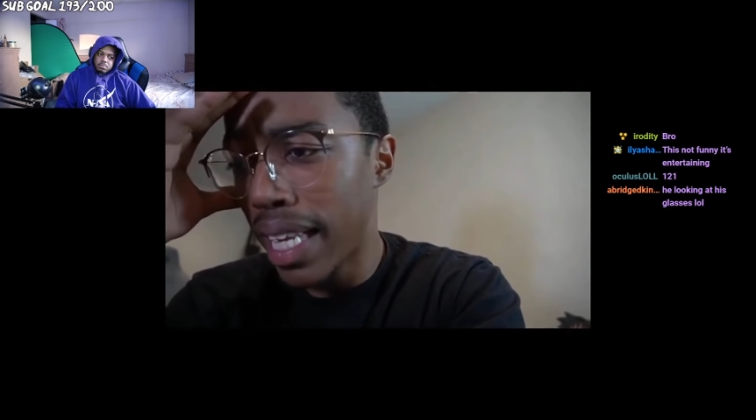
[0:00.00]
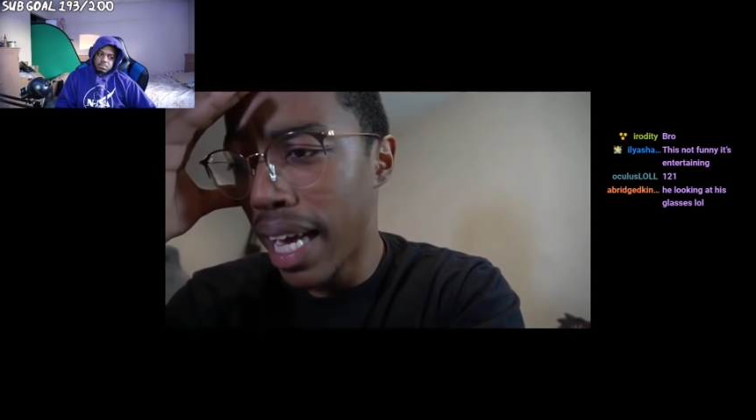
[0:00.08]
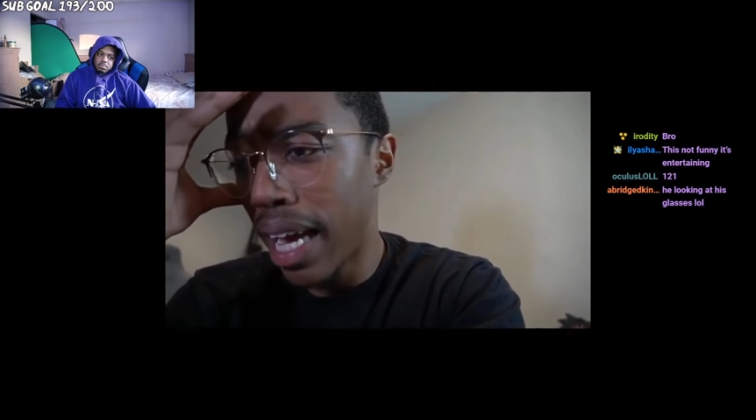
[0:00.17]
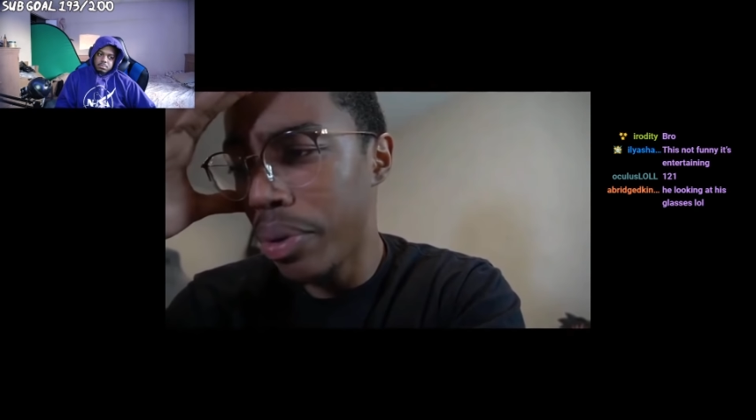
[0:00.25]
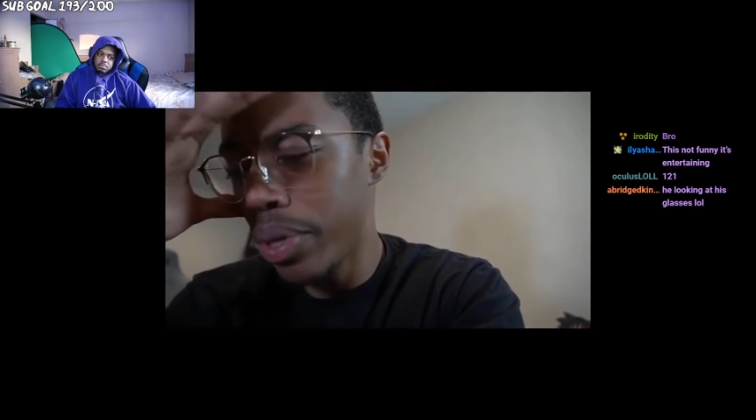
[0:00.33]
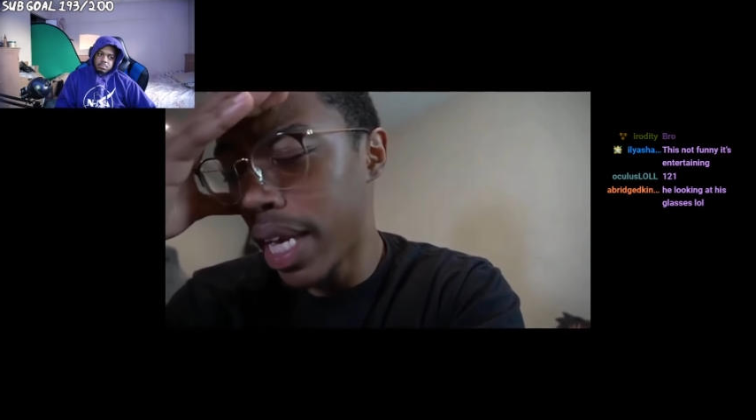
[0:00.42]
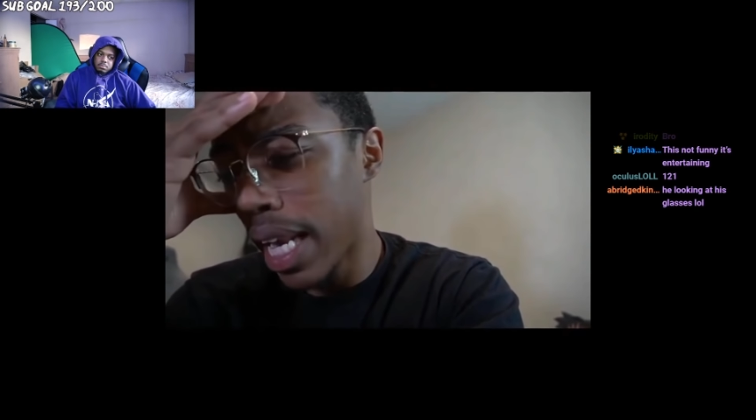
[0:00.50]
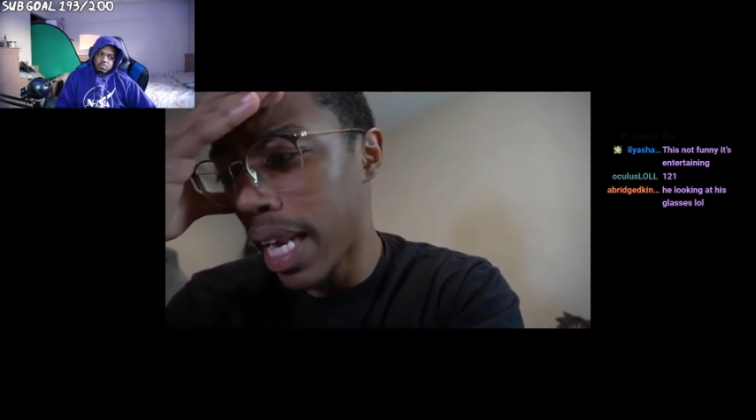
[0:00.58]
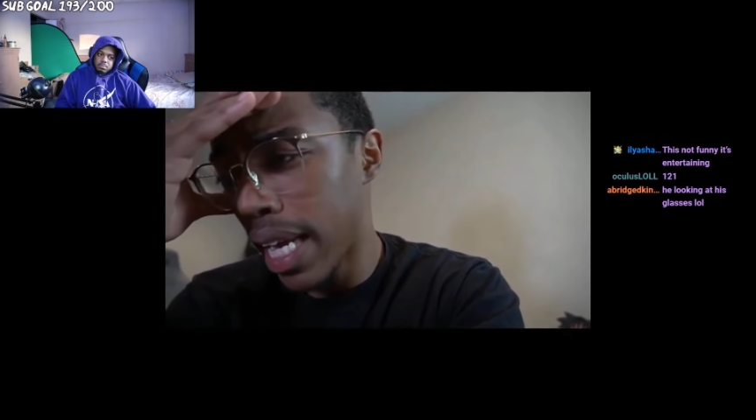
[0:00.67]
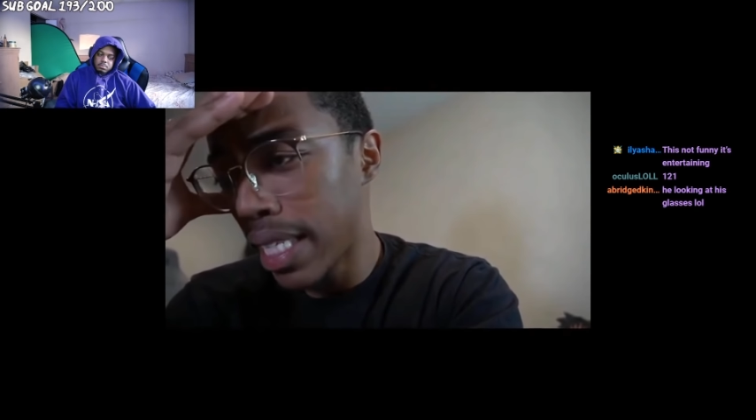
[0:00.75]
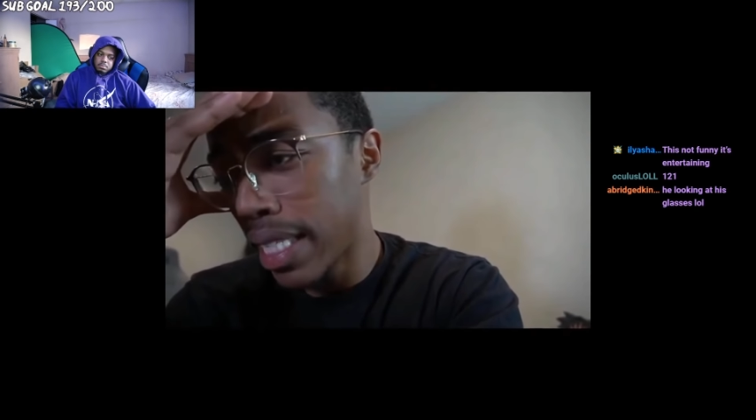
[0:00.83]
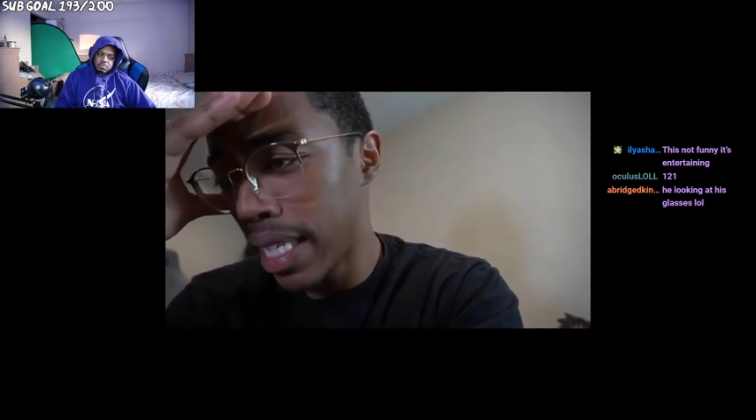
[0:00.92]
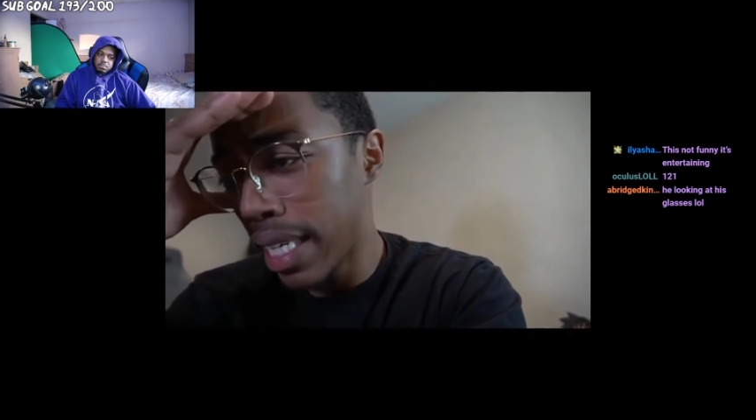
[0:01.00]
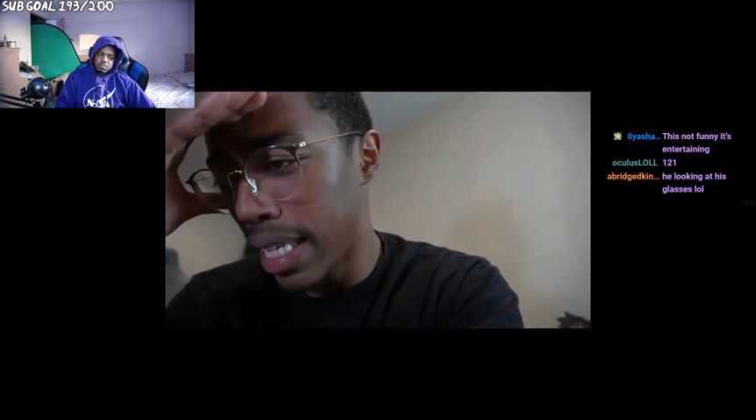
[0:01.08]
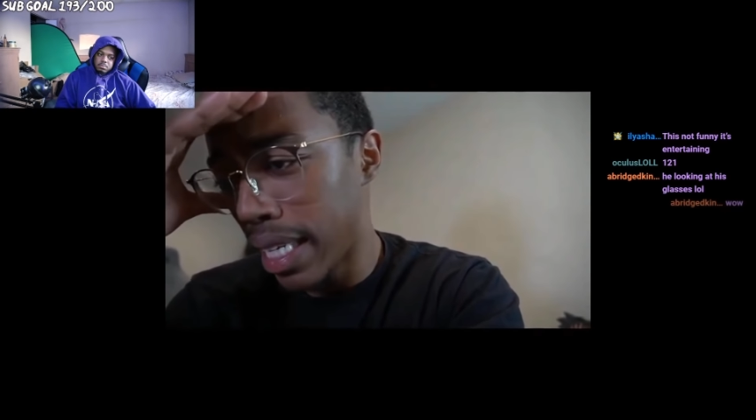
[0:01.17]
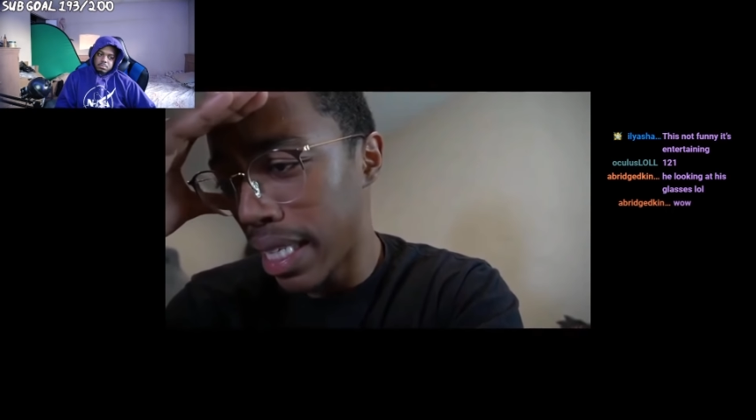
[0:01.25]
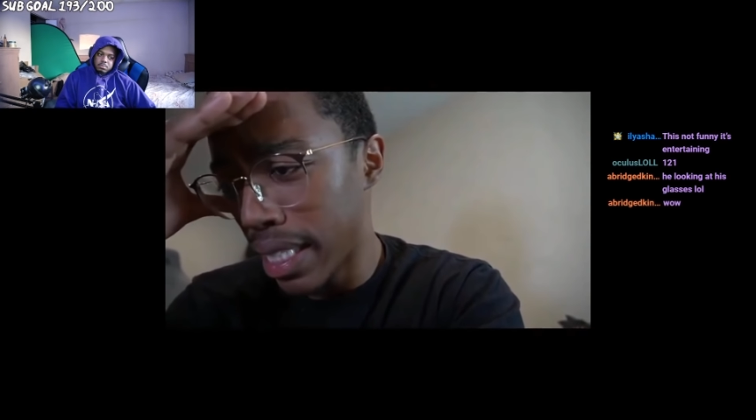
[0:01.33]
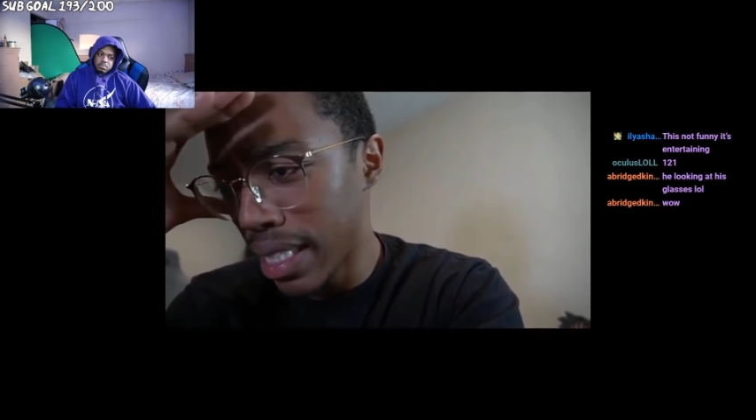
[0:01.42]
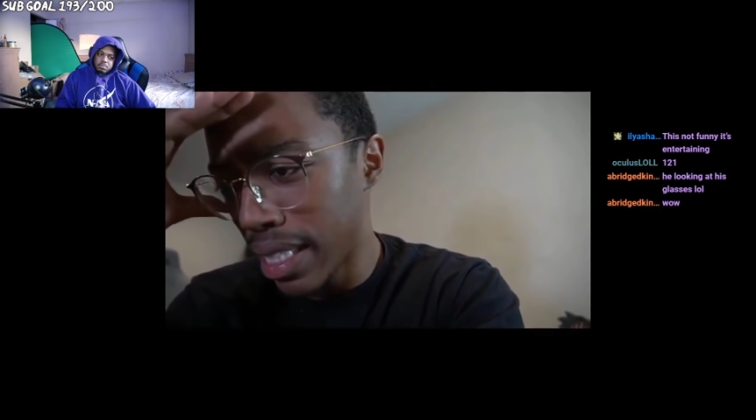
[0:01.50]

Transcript: energy. I'm gonna need that.